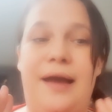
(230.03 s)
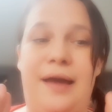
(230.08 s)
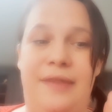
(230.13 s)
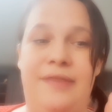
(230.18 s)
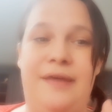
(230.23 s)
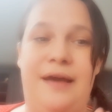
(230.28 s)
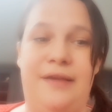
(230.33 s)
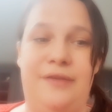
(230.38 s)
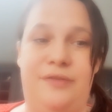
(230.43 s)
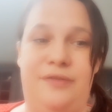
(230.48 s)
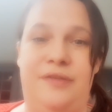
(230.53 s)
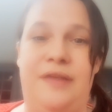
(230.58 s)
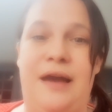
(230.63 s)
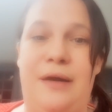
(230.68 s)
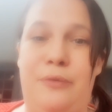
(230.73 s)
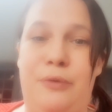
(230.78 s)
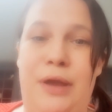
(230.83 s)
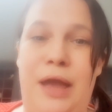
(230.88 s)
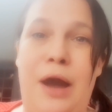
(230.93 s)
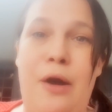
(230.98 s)
and
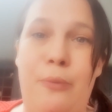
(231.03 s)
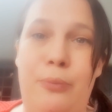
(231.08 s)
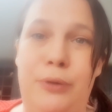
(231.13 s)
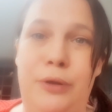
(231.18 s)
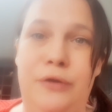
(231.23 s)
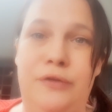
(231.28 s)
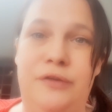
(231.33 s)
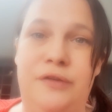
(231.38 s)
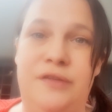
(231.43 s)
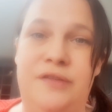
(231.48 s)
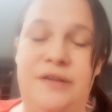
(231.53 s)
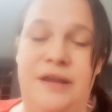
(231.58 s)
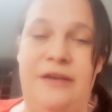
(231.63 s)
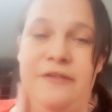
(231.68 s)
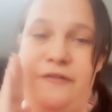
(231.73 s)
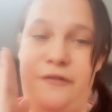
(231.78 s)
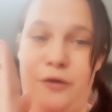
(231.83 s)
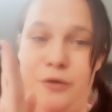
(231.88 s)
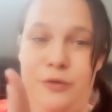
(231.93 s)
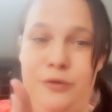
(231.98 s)
that will help you to
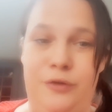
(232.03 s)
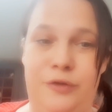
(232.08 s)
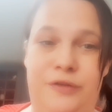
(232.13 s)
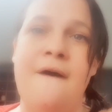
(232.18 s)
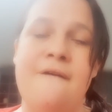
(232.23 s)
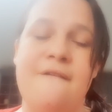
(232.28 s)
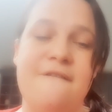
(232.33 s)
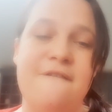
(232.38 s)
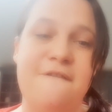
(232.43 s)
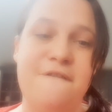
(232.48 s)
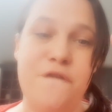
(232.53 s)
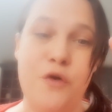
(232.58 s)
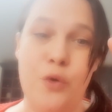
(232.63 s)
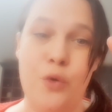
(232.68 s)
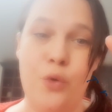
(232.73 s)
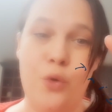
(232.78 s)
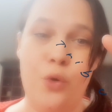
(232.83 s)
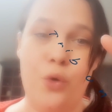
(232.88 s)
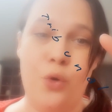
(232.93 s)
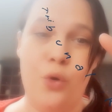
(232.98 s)
stay focused.
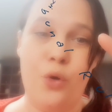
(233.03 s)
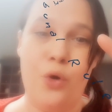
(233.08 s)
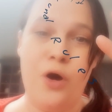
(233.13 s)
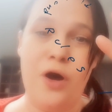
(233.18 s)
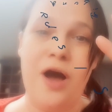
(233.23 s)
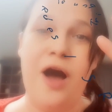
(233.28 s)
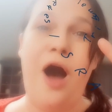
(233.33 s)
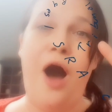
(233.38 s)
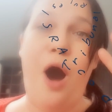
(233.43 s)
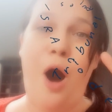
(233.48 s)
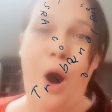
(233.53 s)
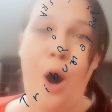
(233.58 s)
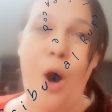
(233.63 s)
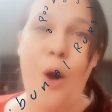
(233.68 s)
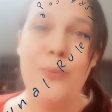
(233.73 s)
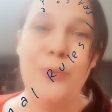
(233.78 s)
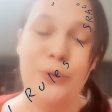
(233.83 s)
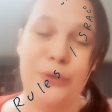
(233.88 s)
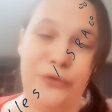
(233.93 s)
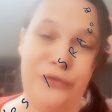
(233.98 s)
4,
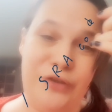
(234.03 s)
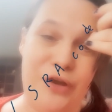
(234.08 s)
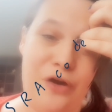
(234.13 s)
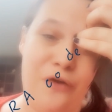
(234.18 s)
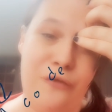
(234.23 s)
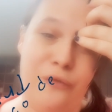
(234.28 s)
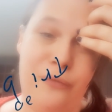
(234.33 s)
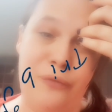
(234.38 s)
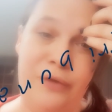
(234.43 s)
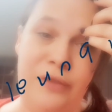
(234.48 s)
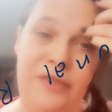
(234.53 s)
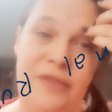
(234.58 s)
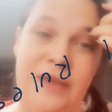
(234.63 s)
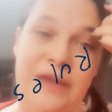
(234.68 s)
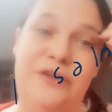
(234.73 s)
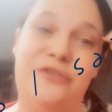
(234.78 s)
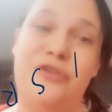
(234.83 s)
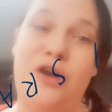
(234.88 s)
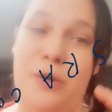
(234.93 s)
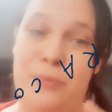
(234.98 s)
arm yourself with
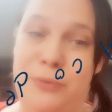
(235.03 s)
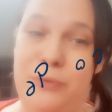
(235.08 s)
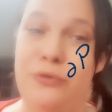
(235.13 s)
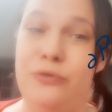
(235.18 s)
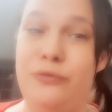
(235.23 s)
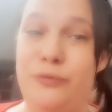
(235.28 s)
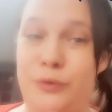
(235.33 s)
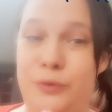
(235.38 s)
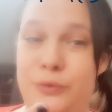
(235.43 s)
the tribunal